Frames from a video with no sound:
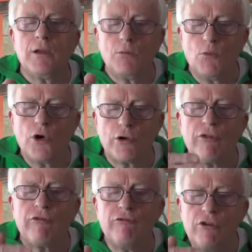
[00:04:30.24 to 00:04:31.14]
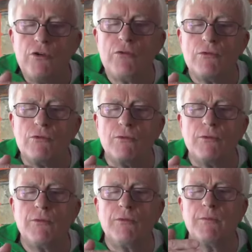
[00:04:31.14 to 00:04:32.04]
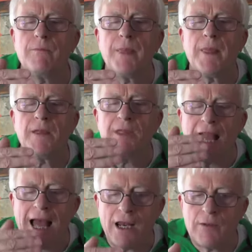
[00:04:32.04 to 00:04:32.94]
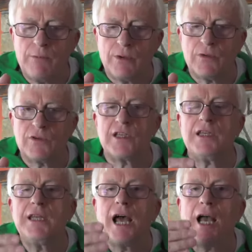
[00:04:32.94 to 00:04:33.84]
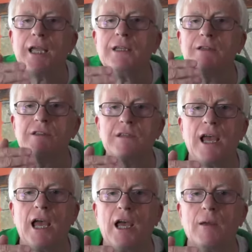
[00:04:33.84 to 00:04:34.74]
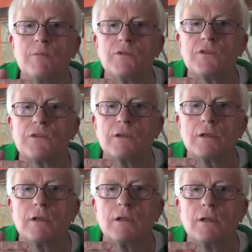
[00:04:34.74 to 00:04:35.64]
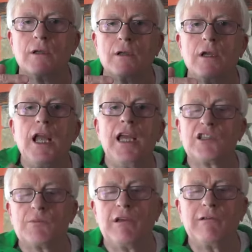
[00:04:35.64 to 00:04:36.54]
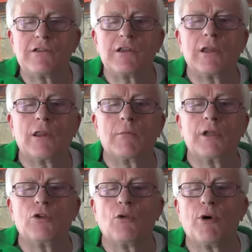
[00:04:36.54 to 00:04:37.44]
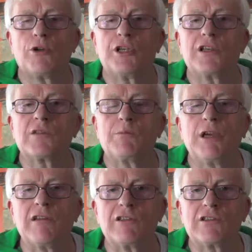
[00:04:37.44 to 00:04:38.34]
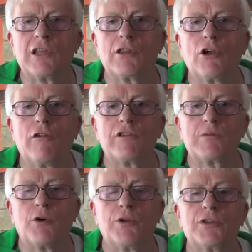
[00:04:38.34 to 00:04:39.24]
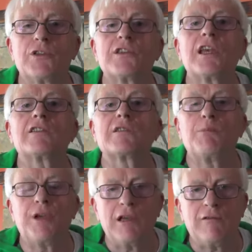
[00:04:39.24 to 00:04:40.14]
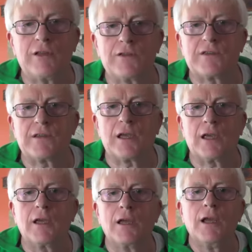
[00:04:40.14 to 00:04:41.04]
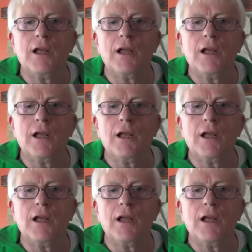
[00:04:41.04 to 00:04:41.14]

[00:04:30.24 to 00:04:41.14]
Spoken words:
the elements in nine steps, experiencing them in your body, experiencing the correspondence, experiencing